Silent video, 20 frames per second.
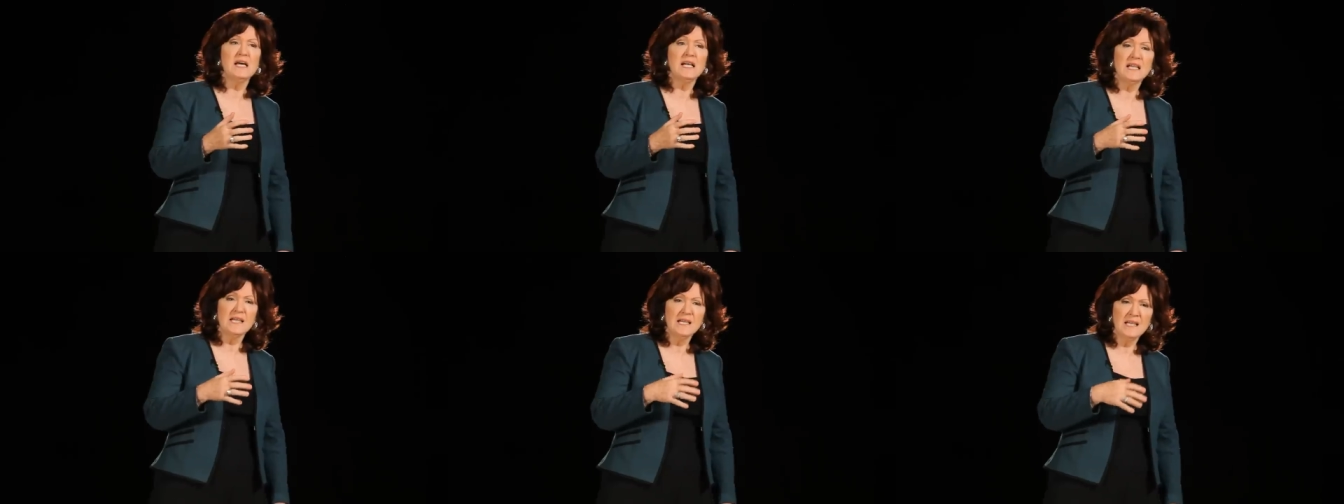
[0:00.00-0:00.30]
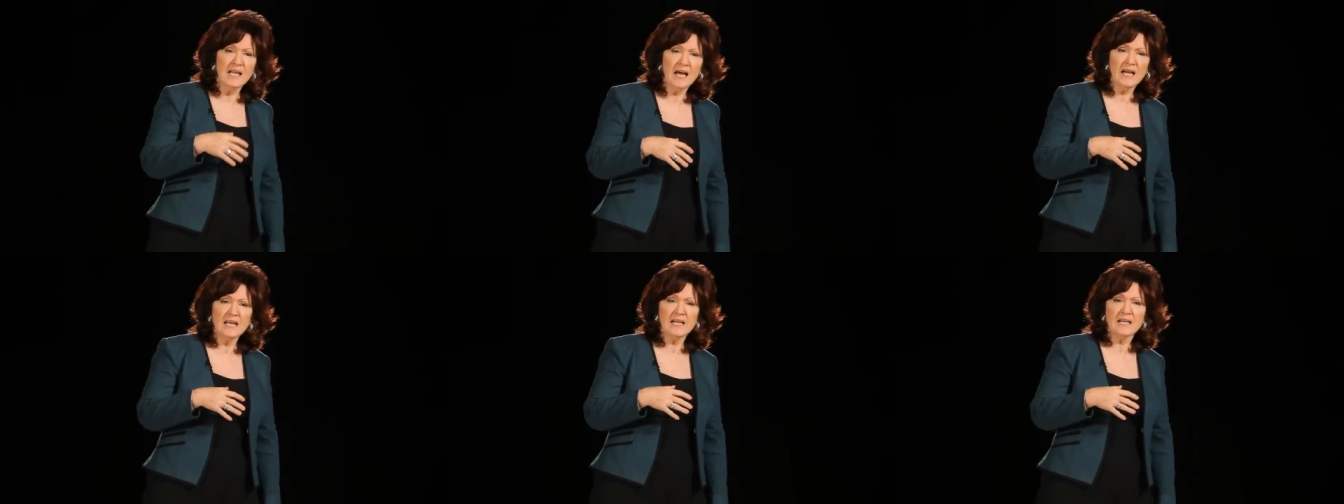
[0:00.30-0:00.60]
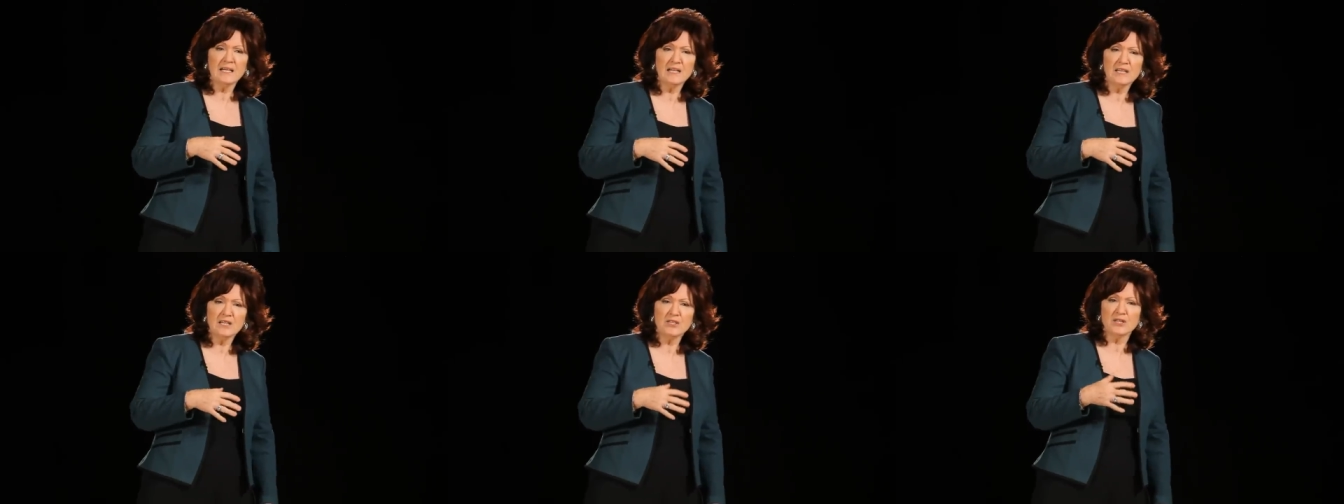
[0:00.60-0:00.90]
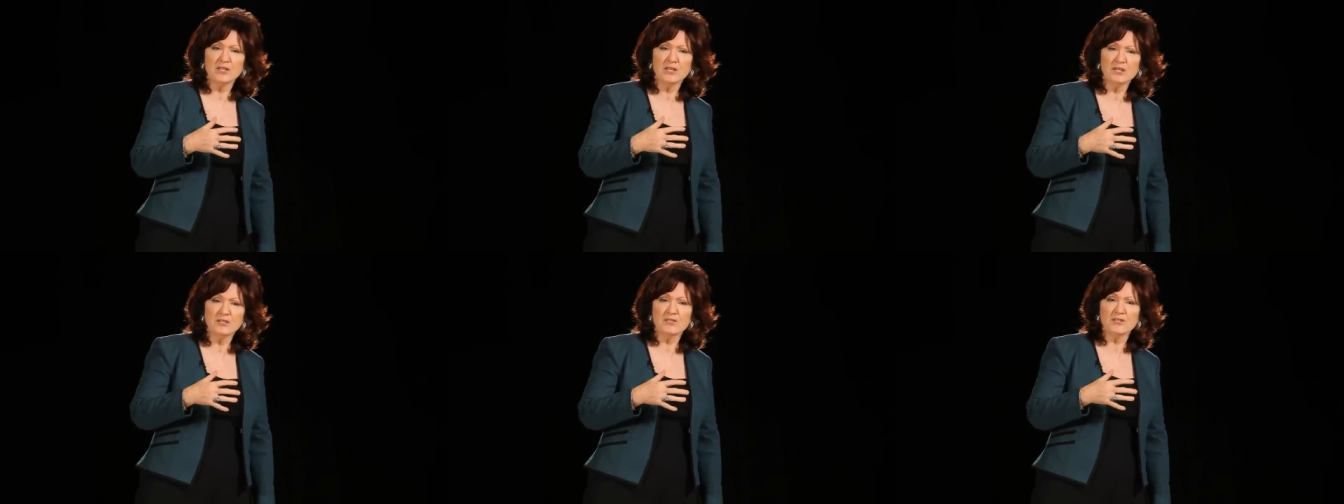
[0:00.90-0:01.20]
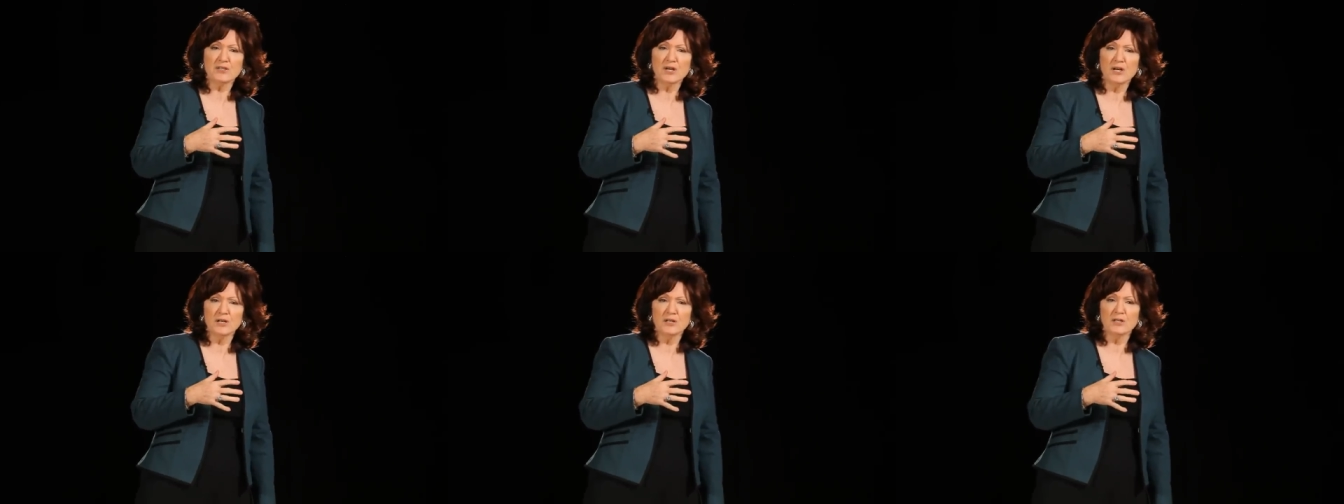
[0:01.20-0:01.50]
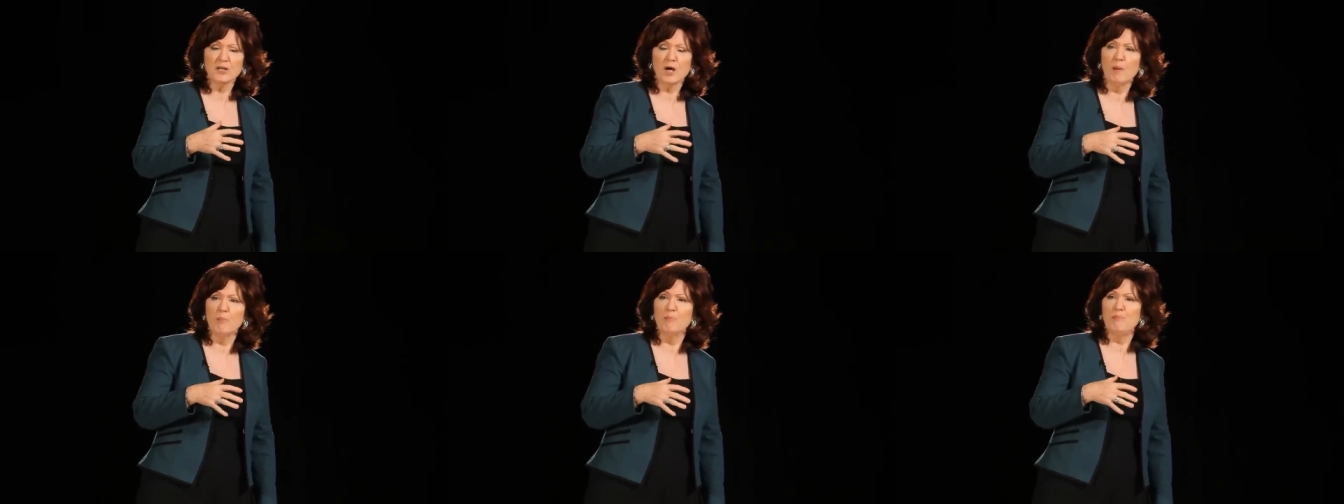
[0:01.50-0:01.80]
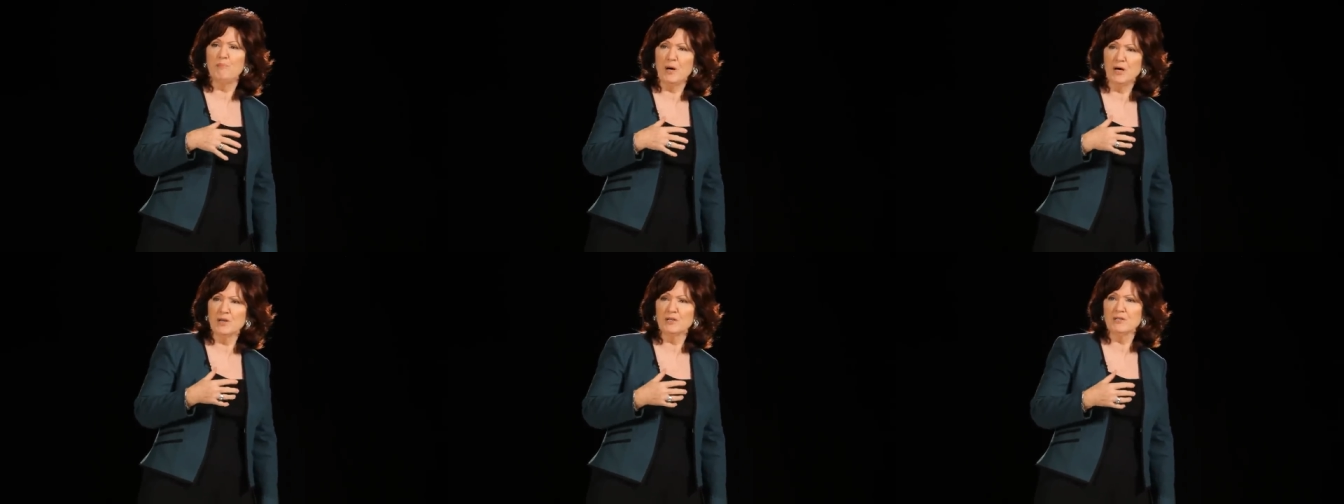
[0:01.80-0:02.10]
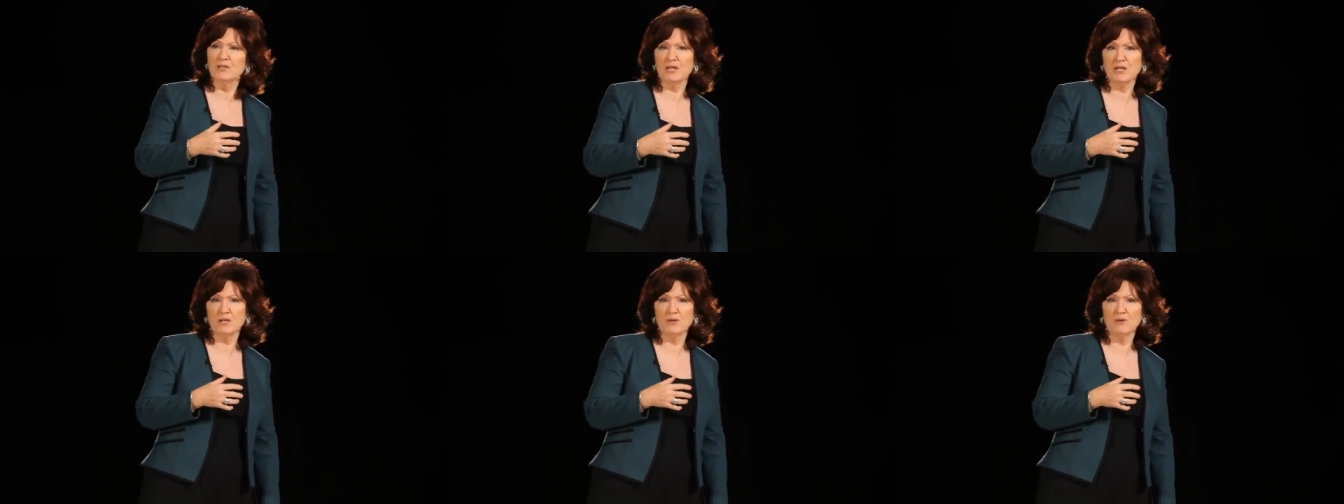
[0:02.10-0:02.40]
lightly turns on a bonding